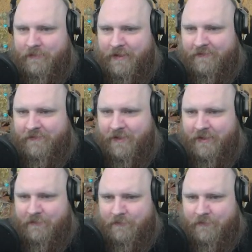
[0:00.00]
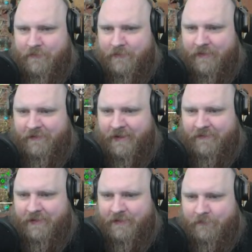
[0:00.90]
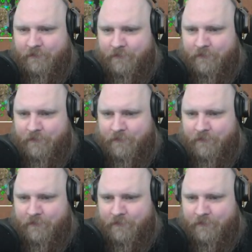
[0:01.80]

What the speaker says: That's 9. That's 18.